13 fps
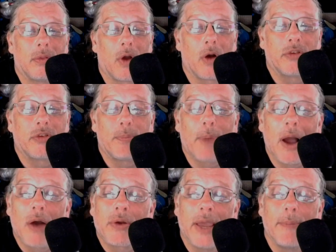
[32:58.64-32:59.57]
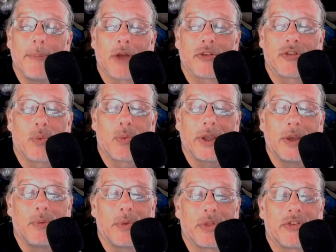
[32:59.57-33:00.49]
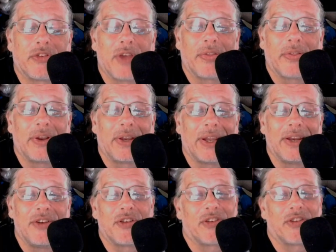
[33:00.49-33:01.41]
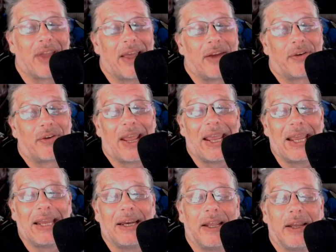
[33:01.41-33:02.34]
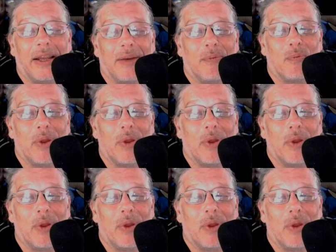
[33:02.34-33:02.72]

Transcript: Dogs in a Pile came out swinging with a set that didn't just entertain, it